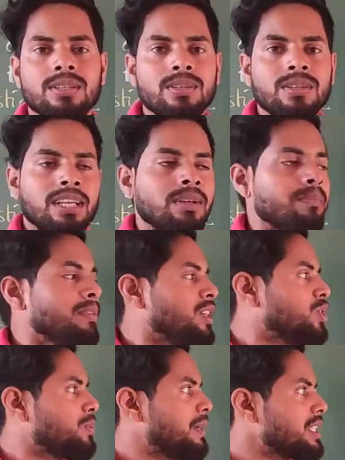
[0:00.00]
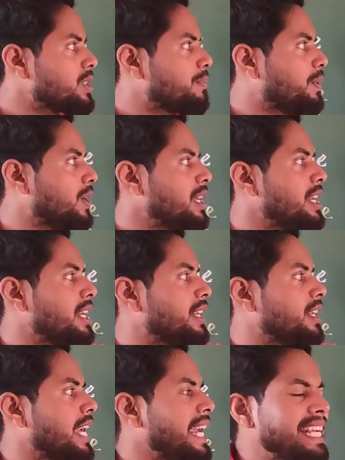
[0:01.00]
Okay. So, first of
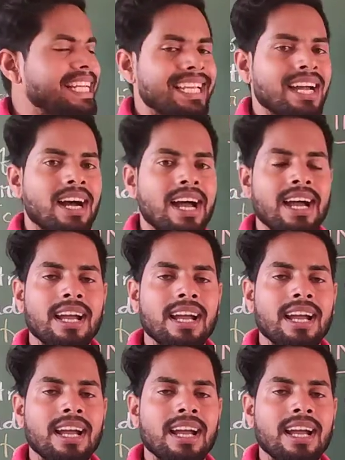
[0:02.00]
all, India